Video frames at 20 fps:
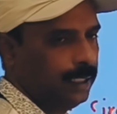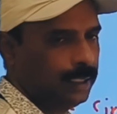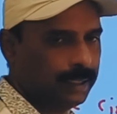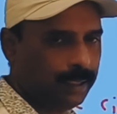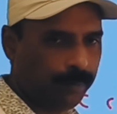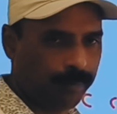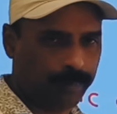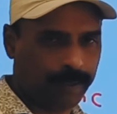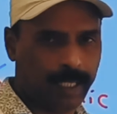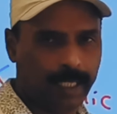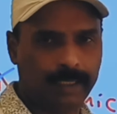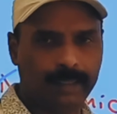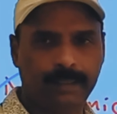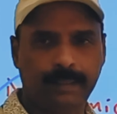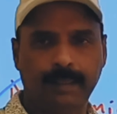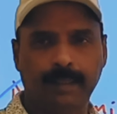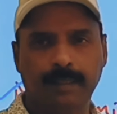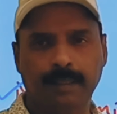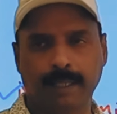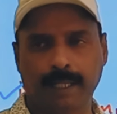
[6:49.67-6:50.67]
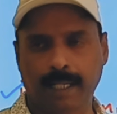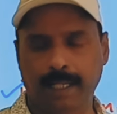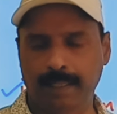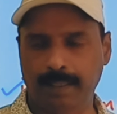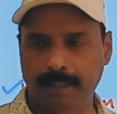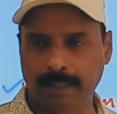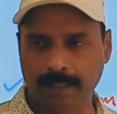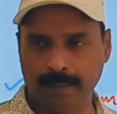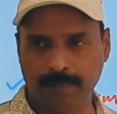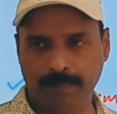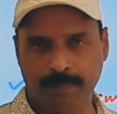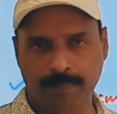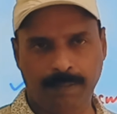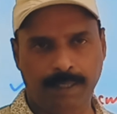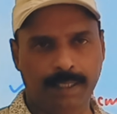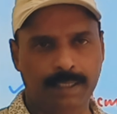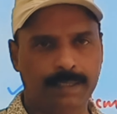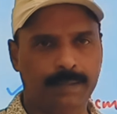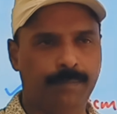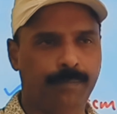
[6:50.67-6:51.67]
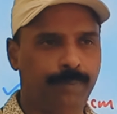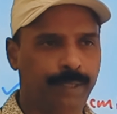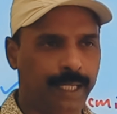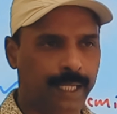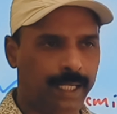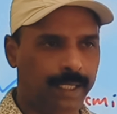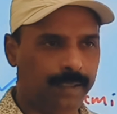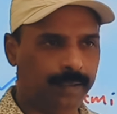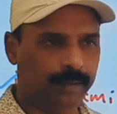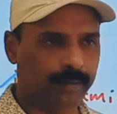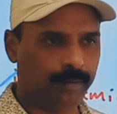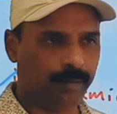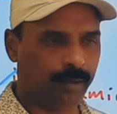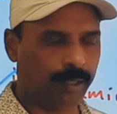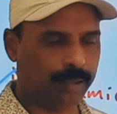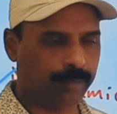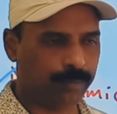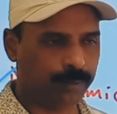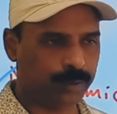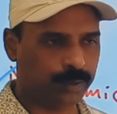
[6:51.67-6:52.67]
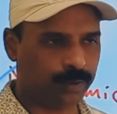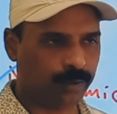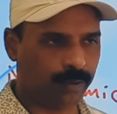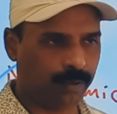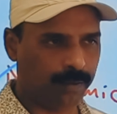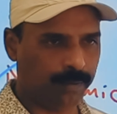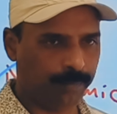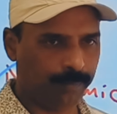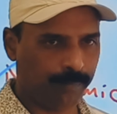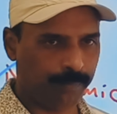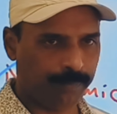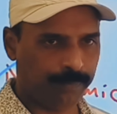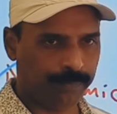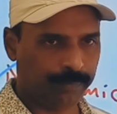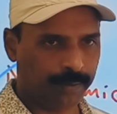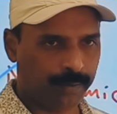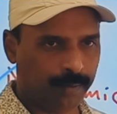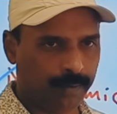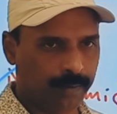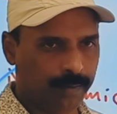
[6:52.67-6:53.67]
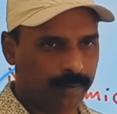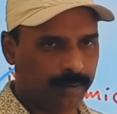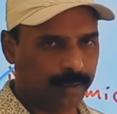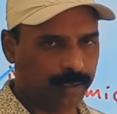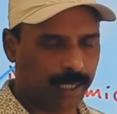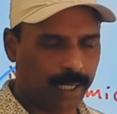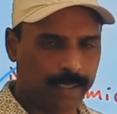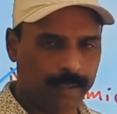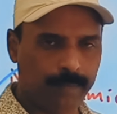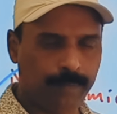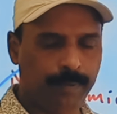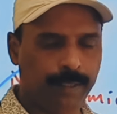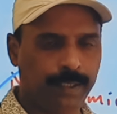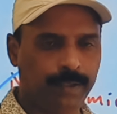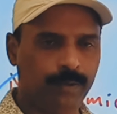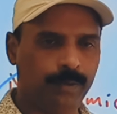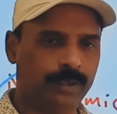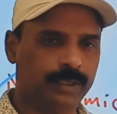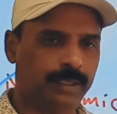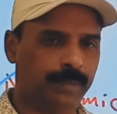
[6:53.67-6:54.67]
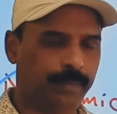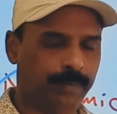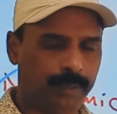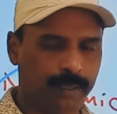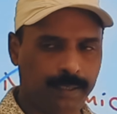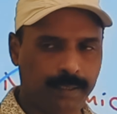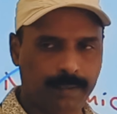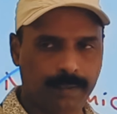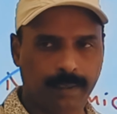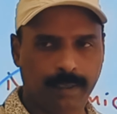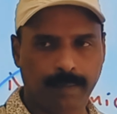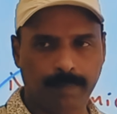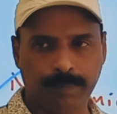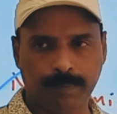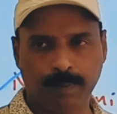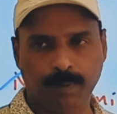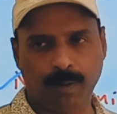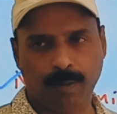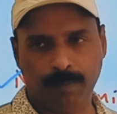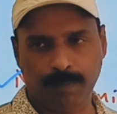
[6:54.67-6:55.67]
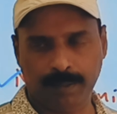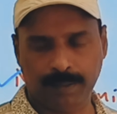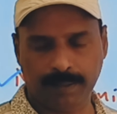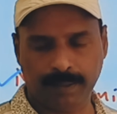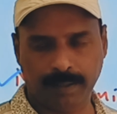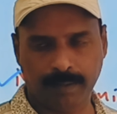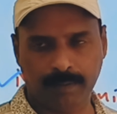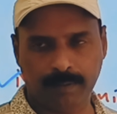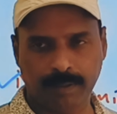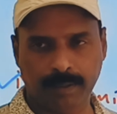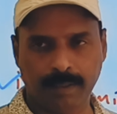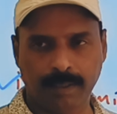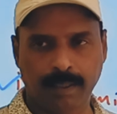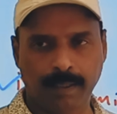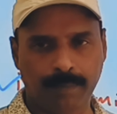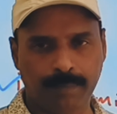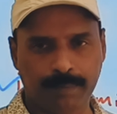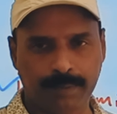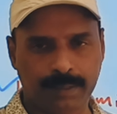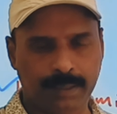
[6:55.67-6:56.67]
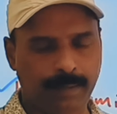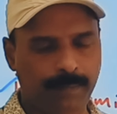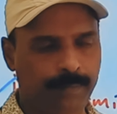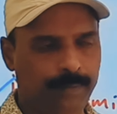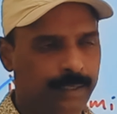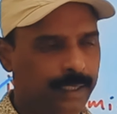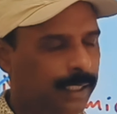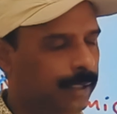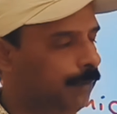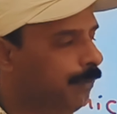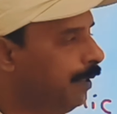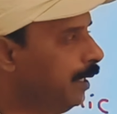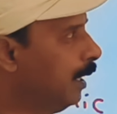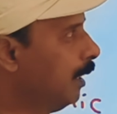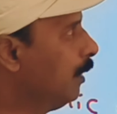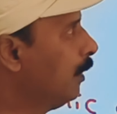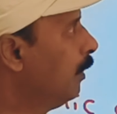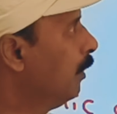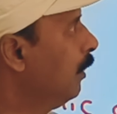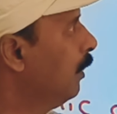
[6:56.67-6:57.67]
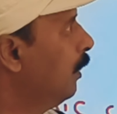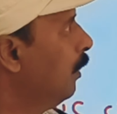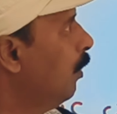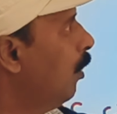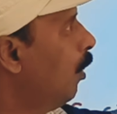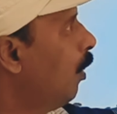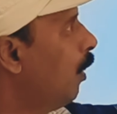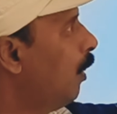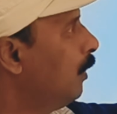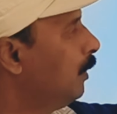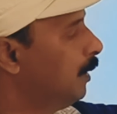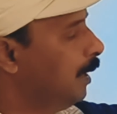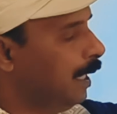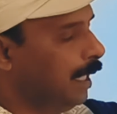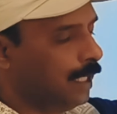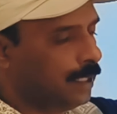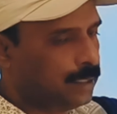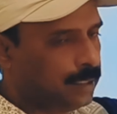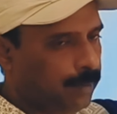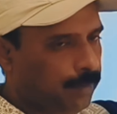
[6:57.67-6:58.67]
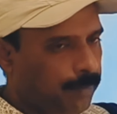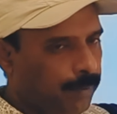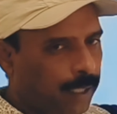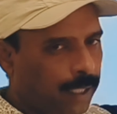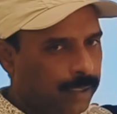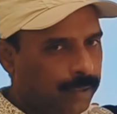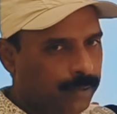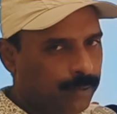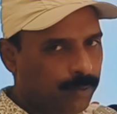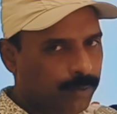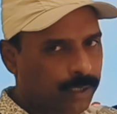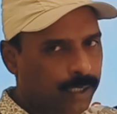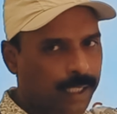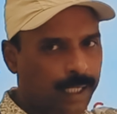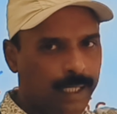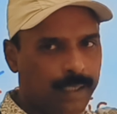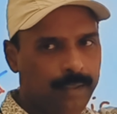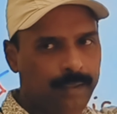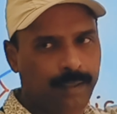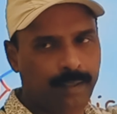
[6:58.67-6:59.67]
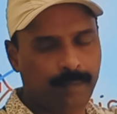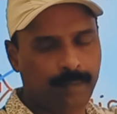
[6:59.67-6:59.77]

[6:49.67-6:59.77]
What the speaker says: they supply the head, neck, face, brain, almost all. Right brachiocephalic, left common carotid, left subclavian, all they are supplying to the head,